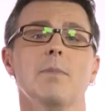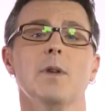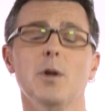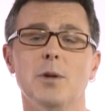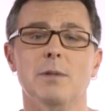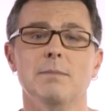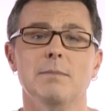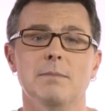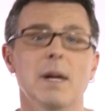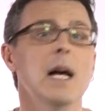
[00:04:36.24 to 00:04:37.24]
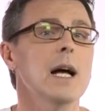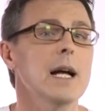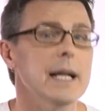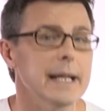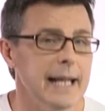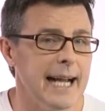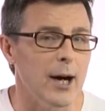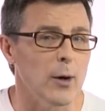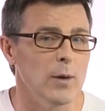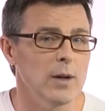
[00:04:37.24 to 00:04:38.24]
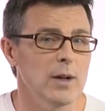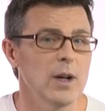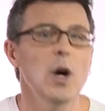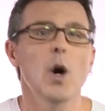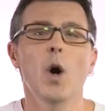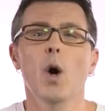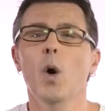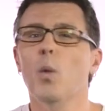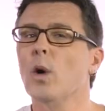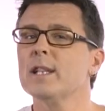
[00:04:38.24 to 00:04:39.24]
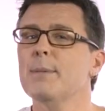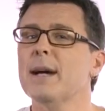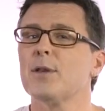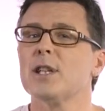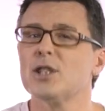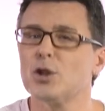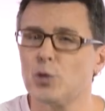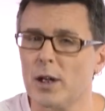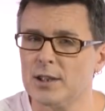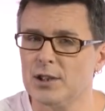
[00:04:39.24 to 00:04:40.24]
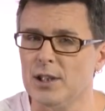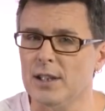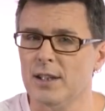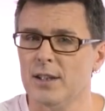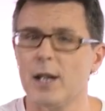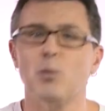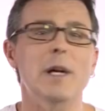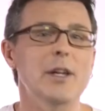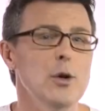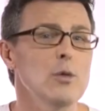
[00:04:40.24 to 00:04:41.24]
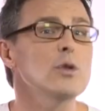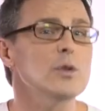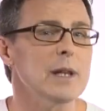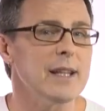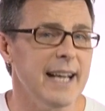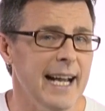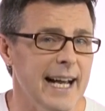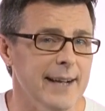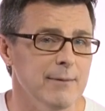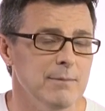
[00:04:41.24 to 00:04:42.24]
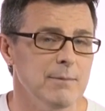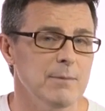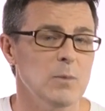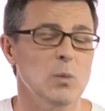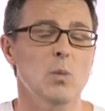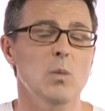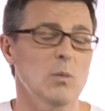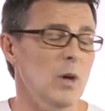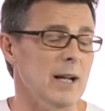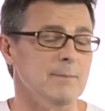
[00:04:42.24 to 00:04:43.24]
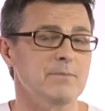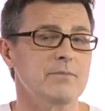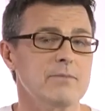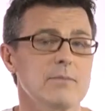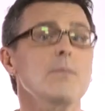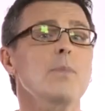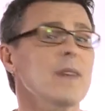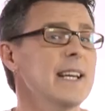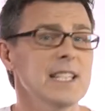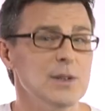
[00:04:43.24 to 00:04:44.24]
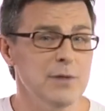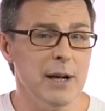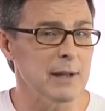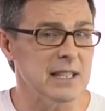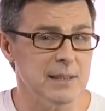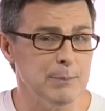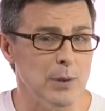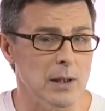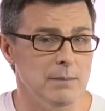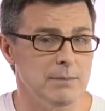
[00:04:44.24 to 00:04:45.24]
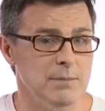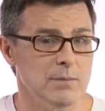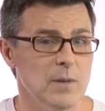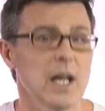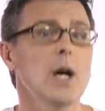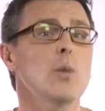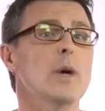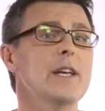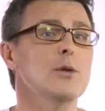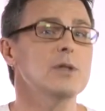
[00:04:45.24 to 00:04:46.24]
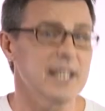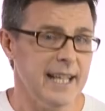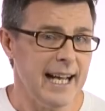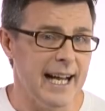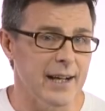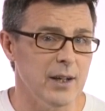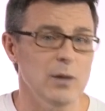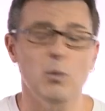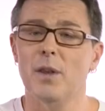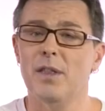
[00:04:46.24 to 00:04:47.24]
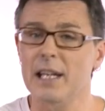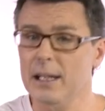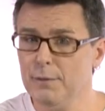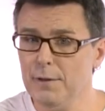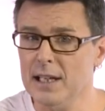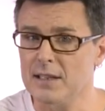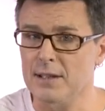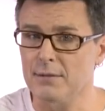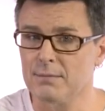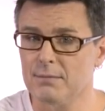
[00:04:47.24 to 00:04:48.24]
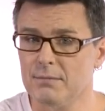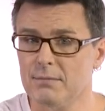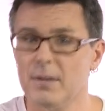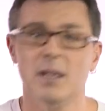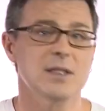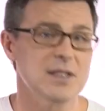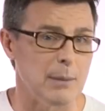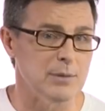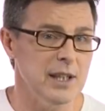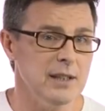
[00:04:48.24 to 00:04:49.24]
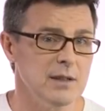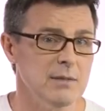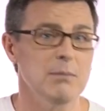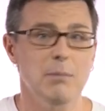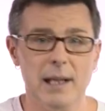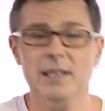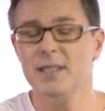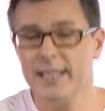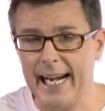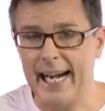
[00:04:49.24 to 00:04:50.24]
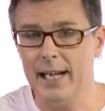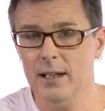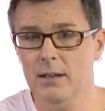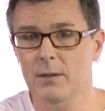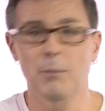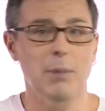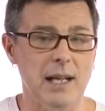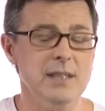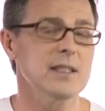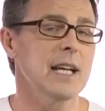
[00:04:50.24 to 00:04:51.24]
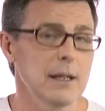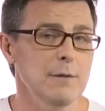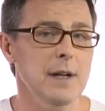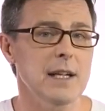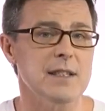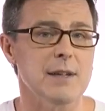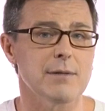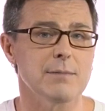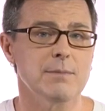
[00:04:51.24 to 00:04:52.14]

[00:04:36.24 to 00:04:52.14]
Good. Now, what about the structure that we use with can? Well, it's very simple. We use can with the infinitive. Subject plus can plus infinitive.